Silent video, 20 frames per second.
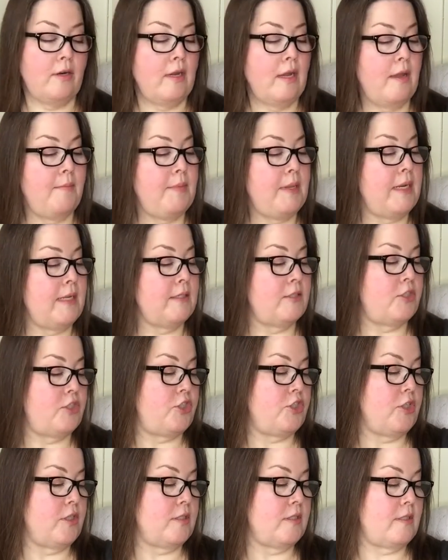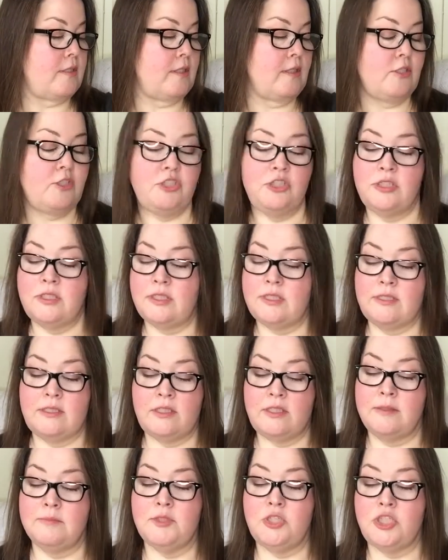I mean, it's just, it's just
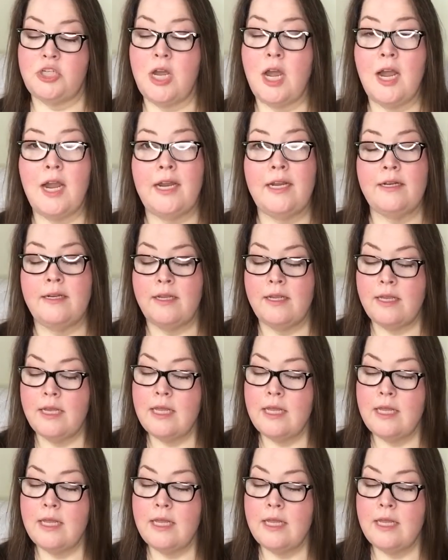some shine.